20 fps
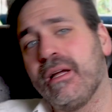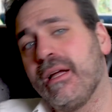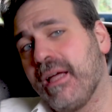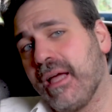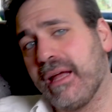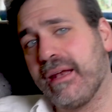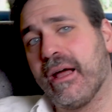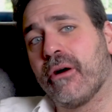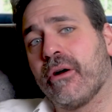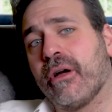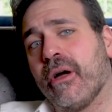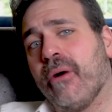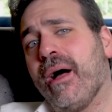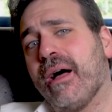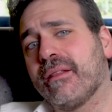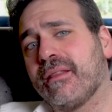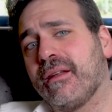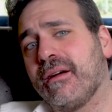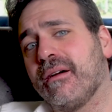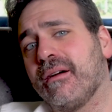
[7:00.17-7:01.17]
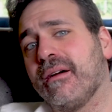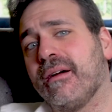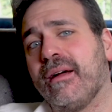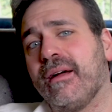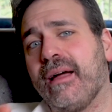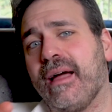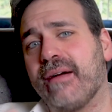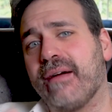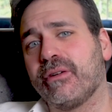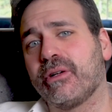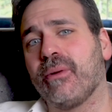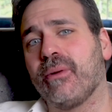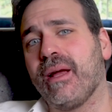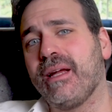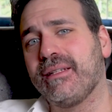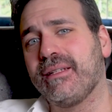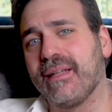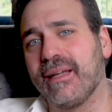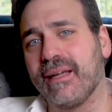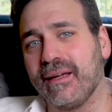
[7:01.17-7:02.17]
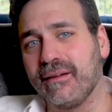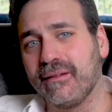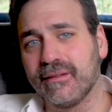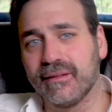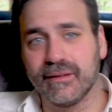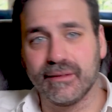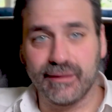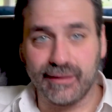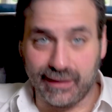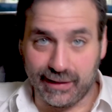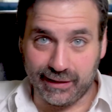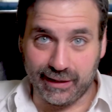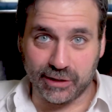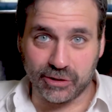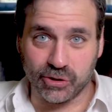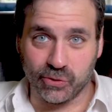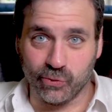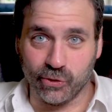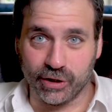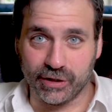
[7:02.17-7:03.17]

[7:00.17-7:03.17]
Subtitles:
and now go out there, have a great day, and get your work